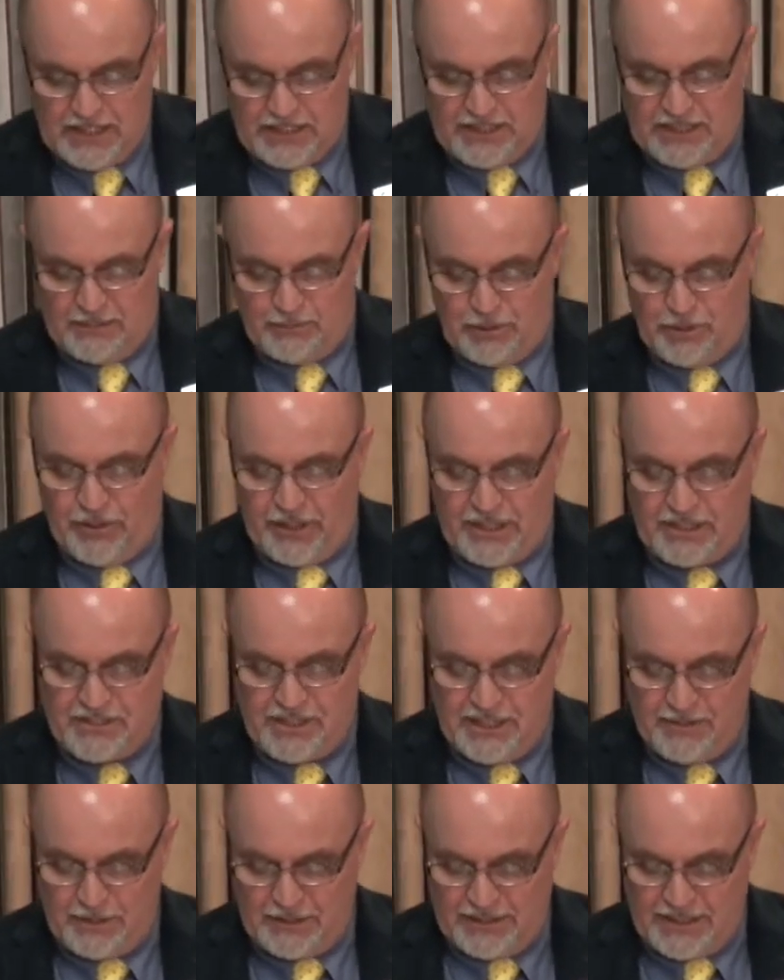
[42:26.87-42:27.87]
The employee,
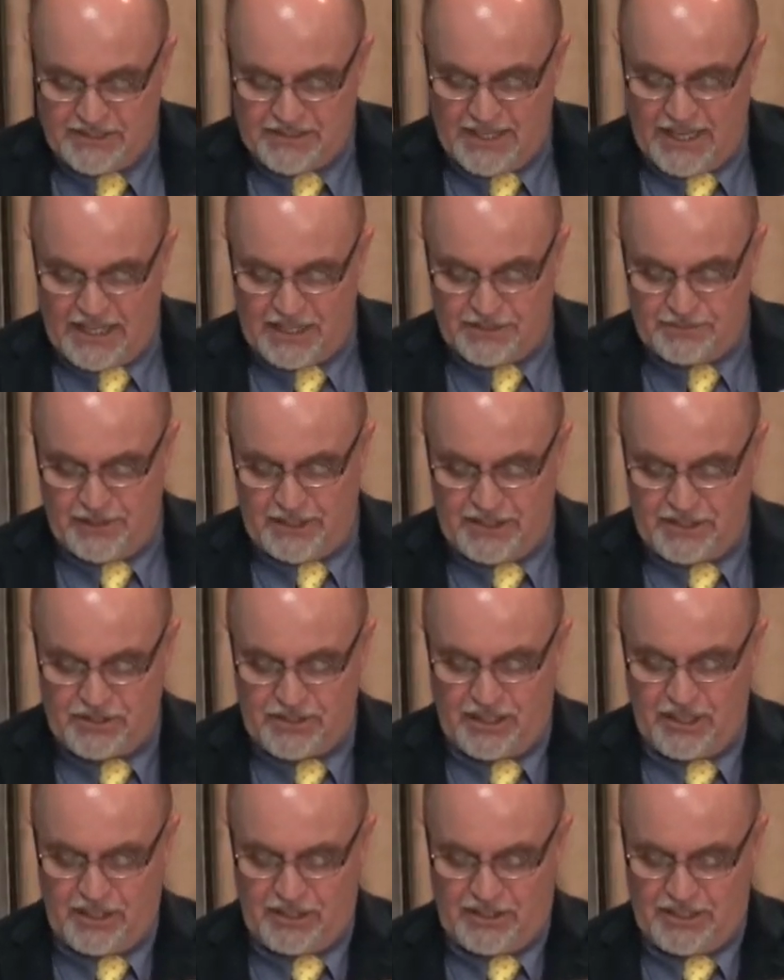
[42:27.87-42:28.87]
seemingly satisfied,
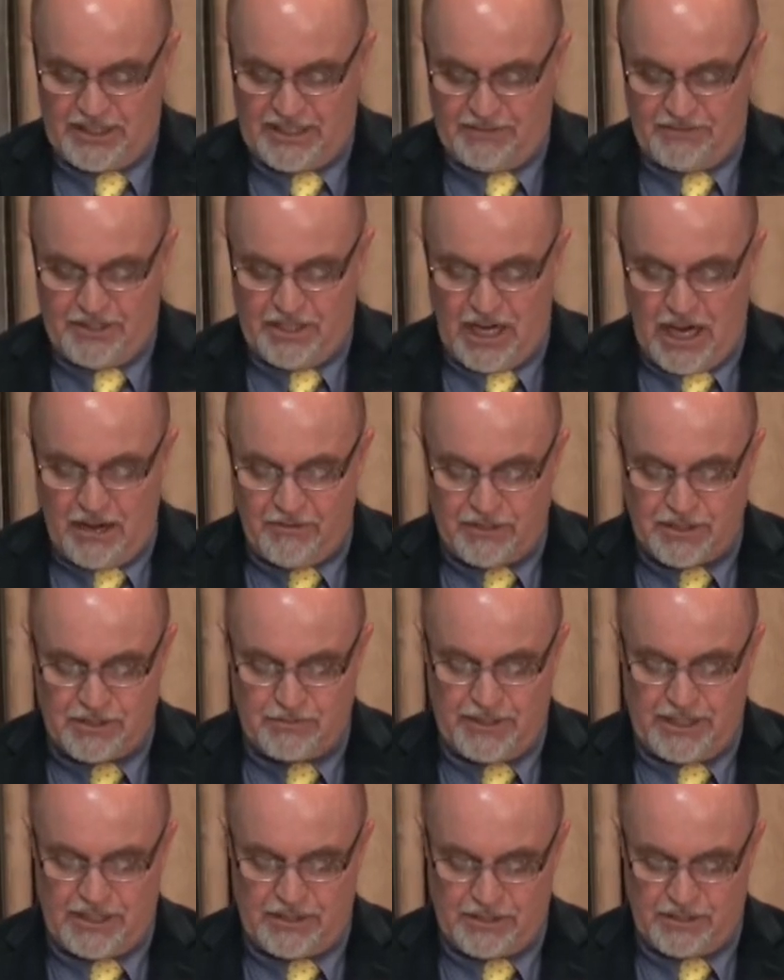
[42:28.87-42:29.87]
started to leave the office
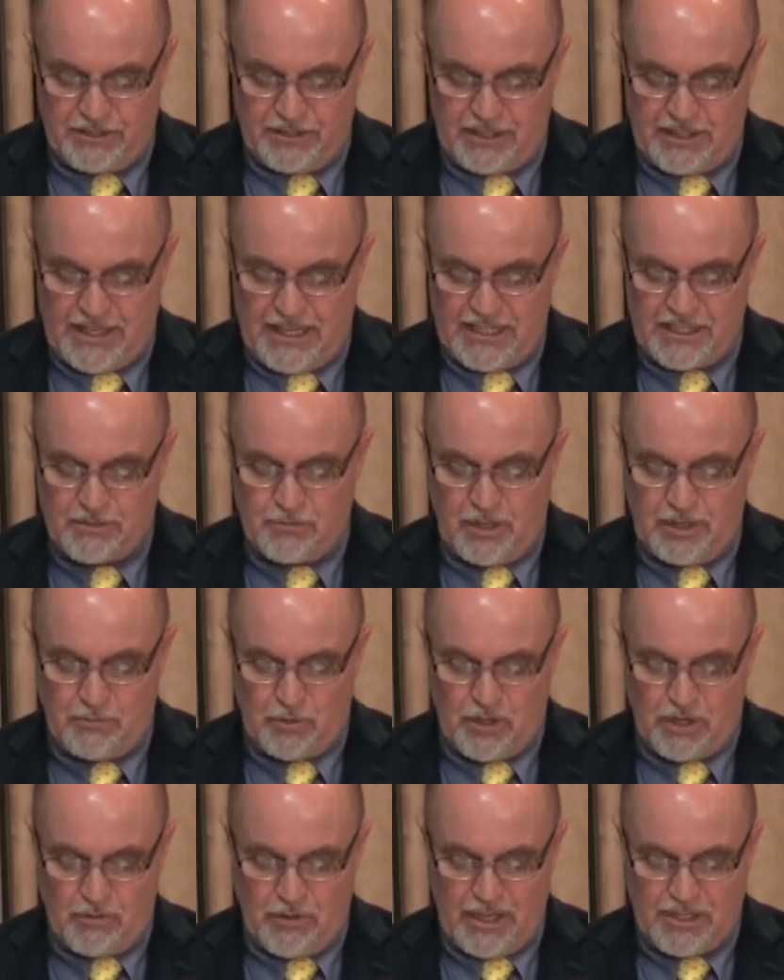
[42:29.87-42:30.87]
when he turned and asked 1
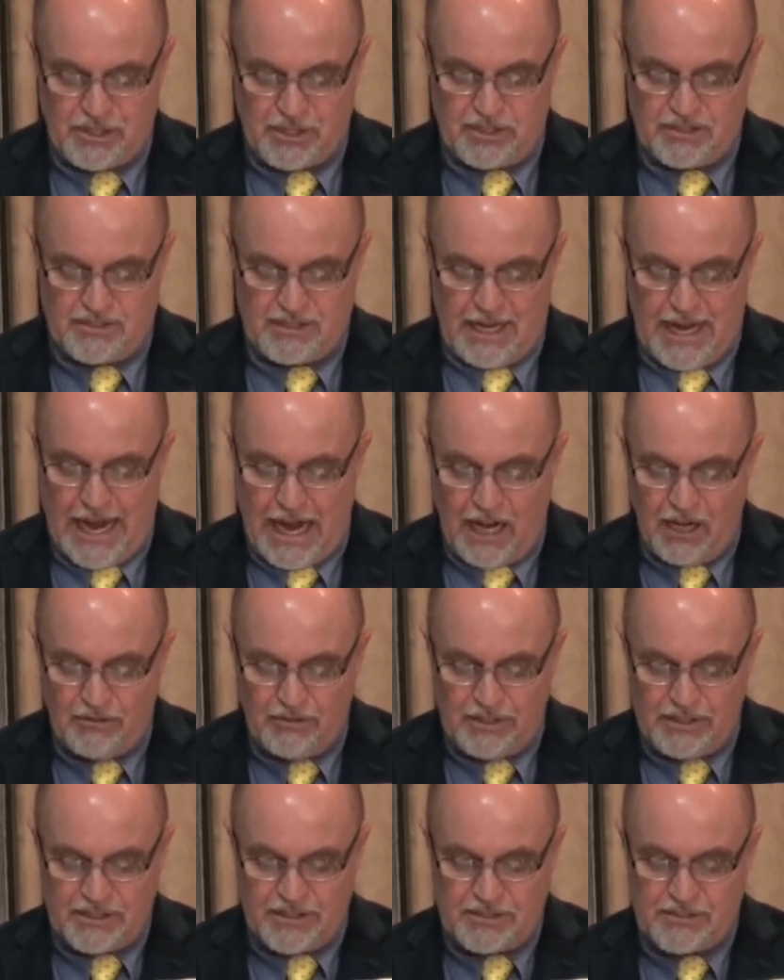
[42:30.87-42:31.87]
more question. So how
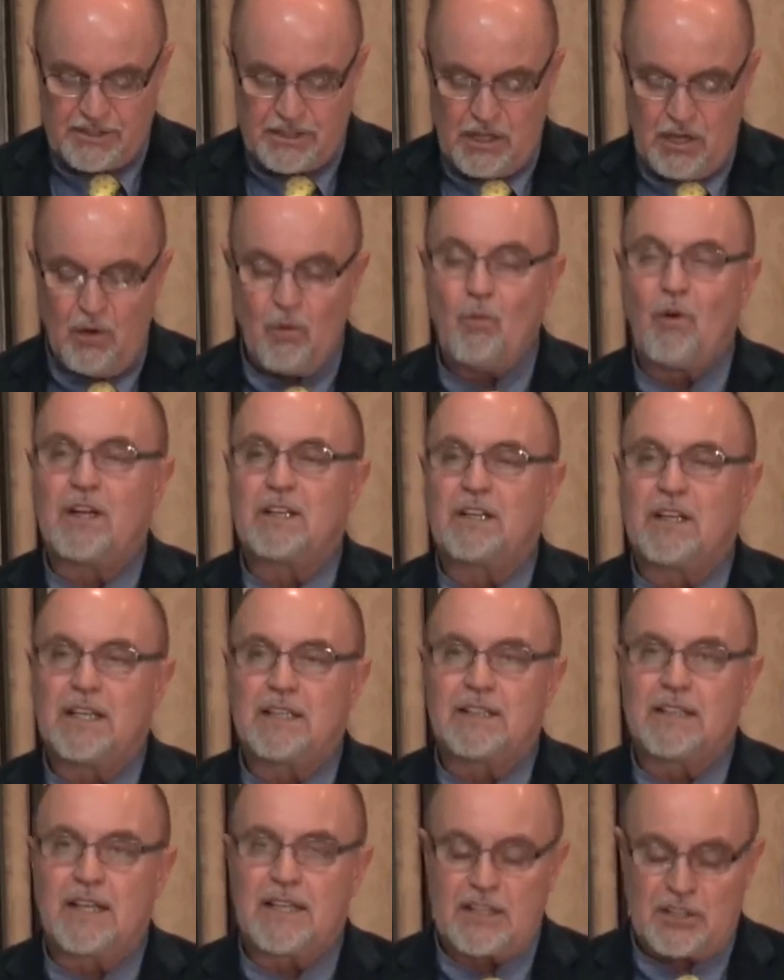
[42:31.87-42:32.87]
does one
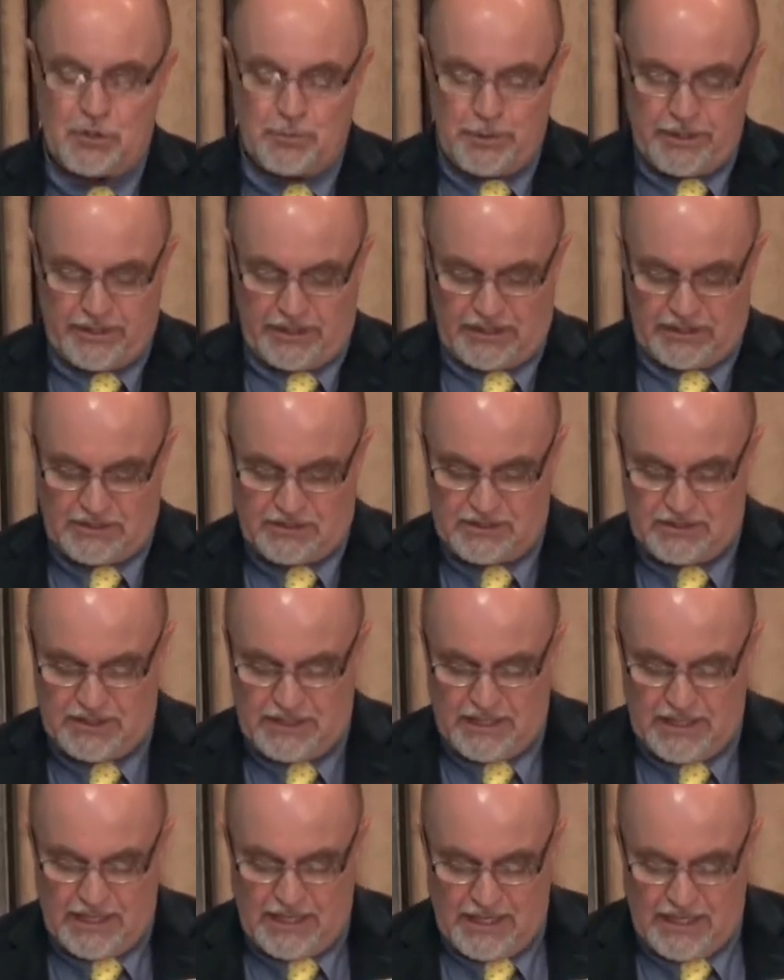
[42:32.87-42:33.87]
get that experience?
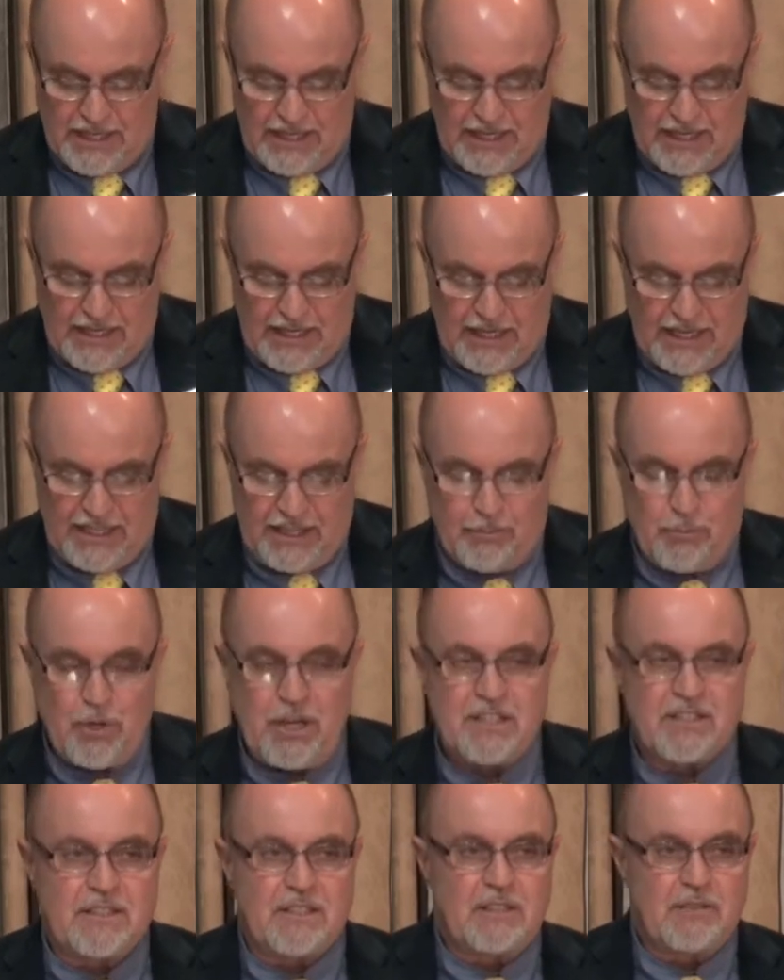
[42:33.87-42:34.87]
And the
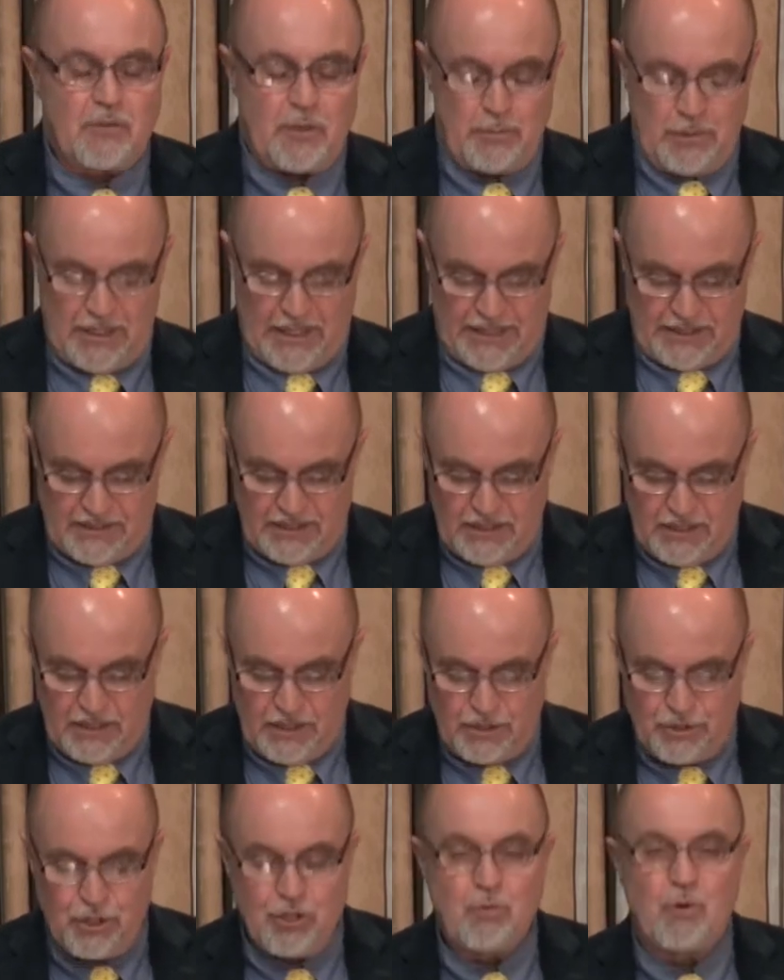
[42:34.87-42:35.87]
president replied,
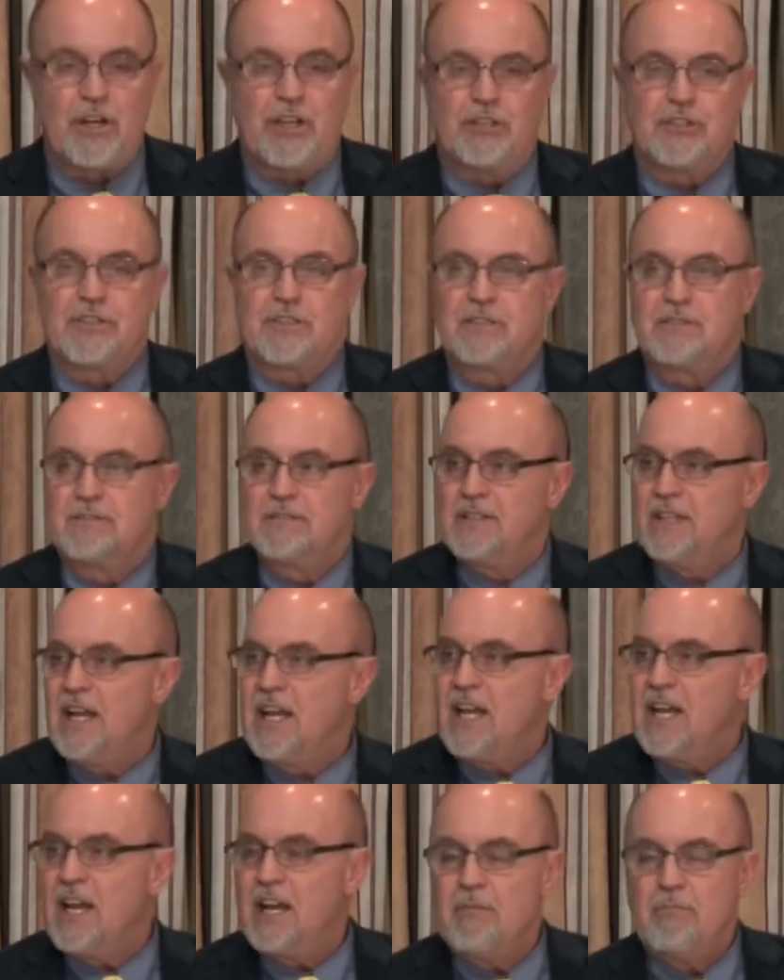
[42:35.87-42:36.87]
2 words,
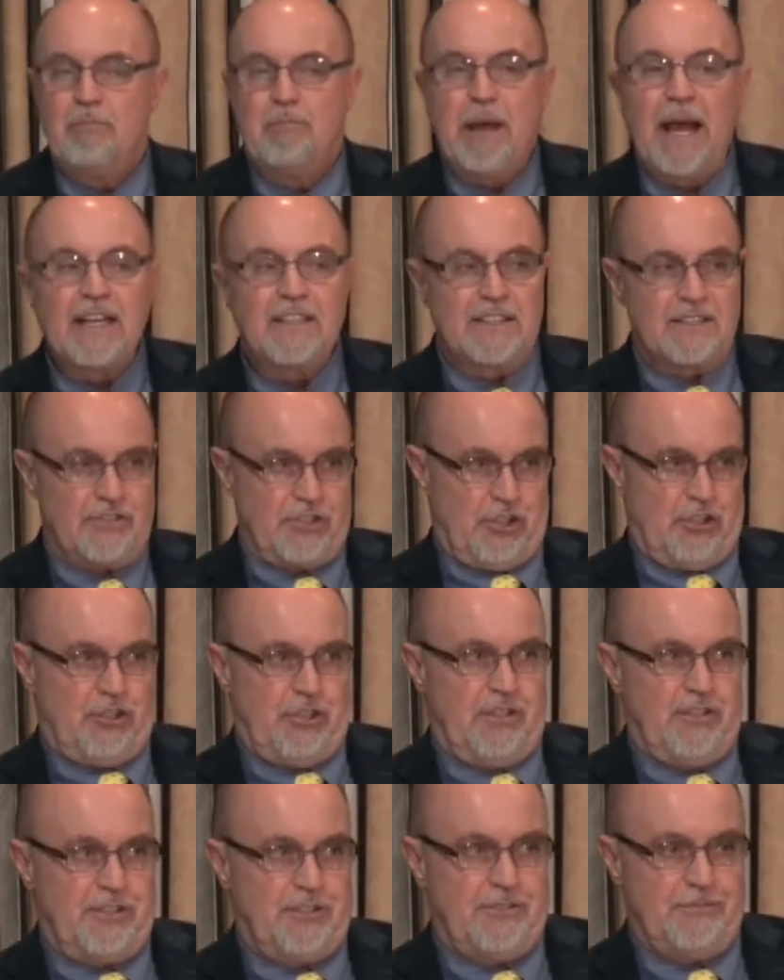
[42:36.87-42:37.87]
bad
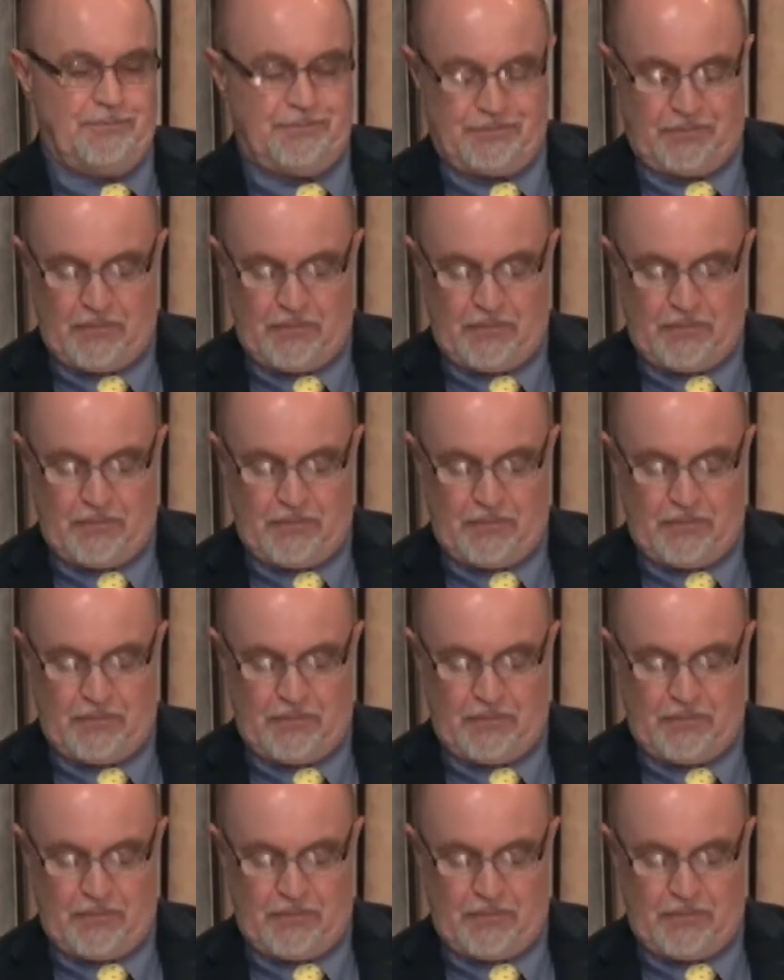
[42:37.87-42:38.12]
decisions.